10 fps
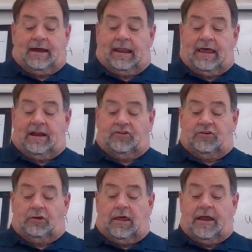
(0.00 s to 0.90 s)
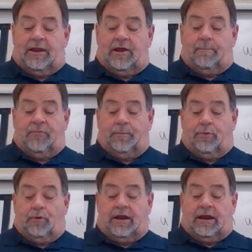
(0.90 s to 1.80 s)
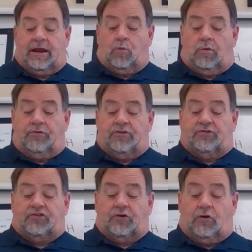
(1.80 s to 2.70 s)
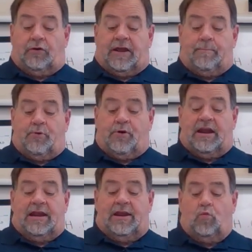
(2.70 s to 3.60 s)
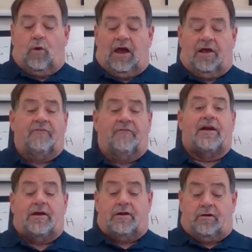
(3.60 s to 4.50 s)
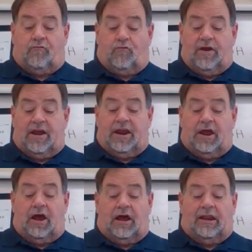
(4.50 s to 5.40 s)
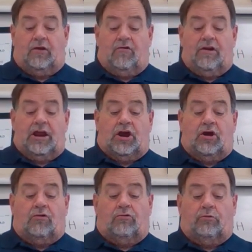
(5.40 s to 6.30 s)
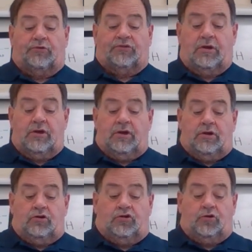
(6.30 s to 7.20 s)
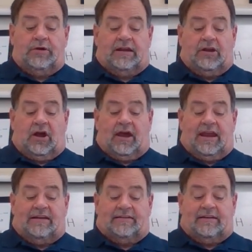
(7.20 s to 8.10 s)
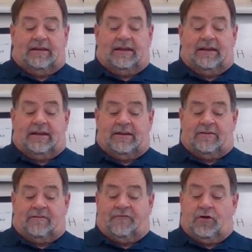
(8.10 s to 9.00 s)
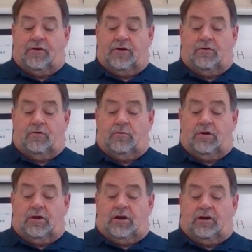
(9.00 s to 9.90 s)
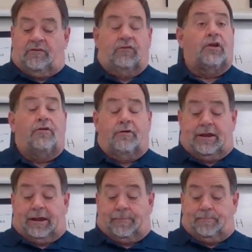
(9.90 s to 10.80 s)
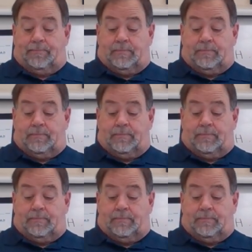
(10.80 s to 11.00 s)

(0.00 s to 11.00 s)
I like to light up the brain. I want to start a brain wildfire of red hot learning coals to ignite in an inferno of learning.